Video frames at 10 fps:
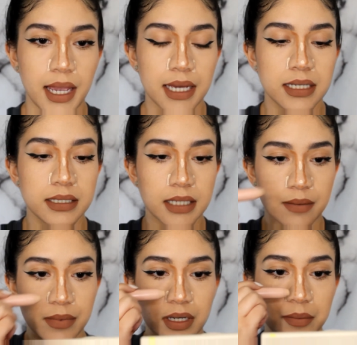And
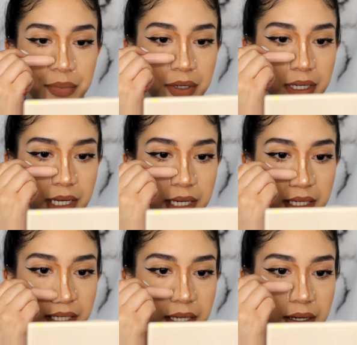I'm gonna put it
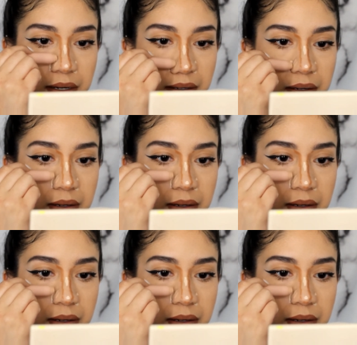here